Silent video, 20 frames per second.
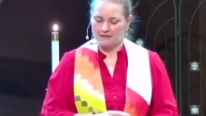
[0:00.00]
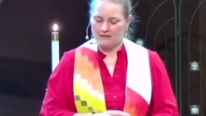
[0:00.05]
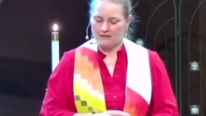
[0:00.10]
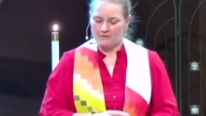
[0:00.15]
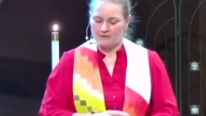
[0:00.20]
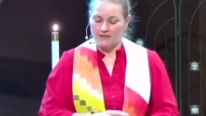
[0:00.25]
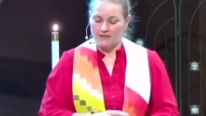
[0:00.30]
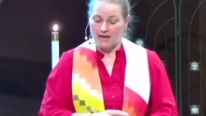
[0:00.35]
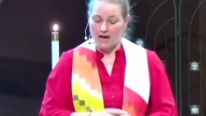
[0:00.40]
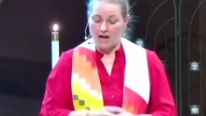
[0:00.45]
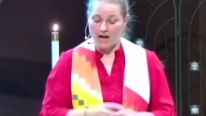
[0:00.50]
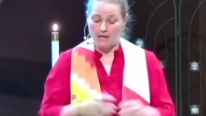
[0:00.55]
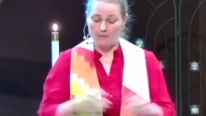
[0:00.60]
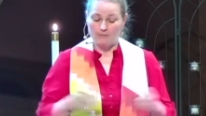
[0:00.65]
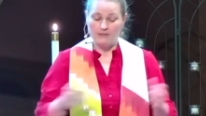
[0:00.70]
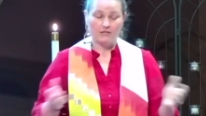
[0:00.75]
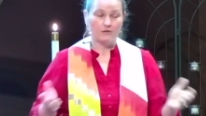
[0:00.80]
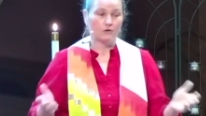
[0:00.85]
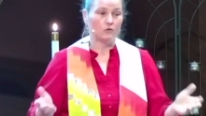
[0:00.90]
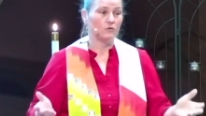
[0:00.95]
for the
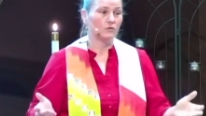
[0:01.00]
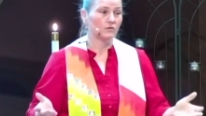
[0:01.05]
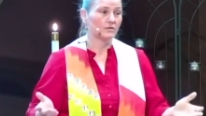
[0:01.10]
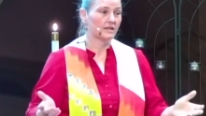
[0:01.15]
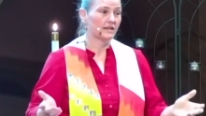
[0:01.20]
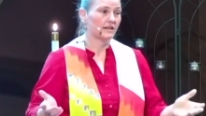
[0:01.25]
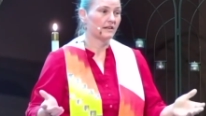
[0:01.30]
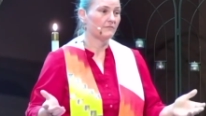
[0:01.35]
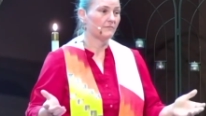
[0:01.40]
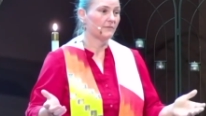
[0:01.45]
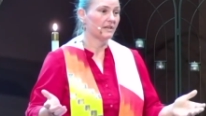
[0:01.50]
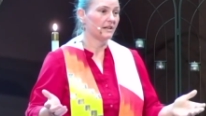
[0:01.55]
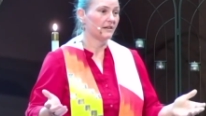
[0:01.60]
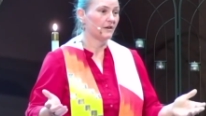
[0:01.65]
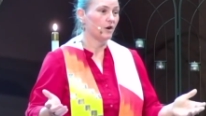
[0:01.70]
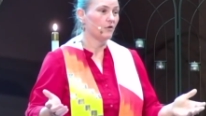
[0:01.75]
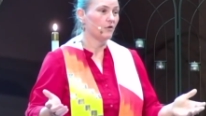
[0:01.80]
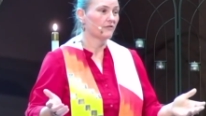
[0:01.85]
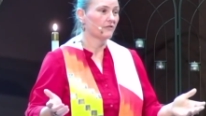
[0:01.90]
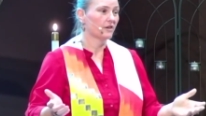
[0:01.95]
obstacles have been
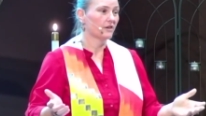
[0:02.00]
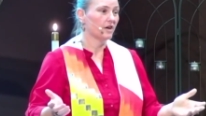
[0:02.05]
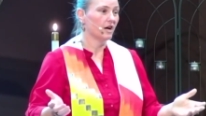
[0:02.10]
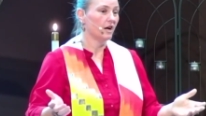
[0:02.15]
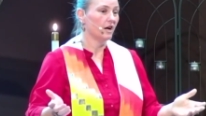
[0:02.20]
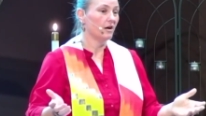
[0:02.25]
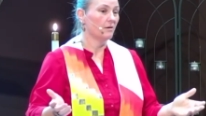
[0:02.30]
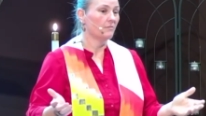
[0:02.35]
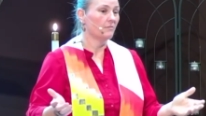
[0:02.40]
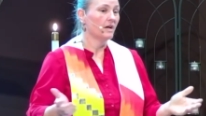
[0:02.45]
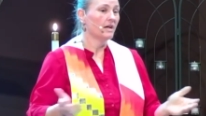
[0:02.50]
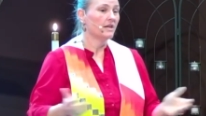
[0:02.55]
overcome,